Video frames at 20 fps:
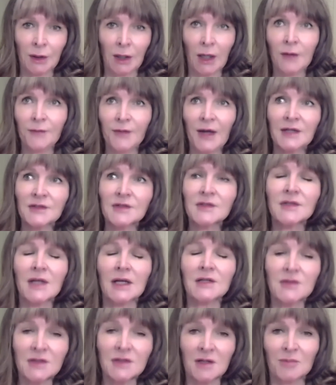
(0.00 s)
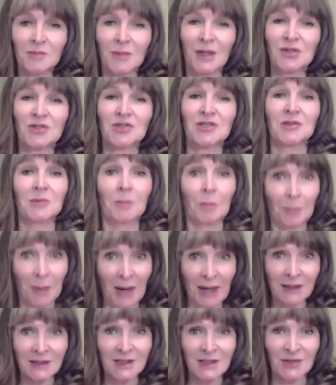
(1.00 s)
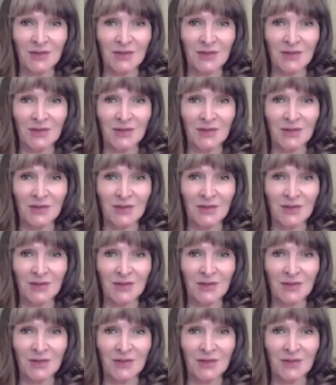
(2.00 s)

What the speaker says: And that sets in motion, back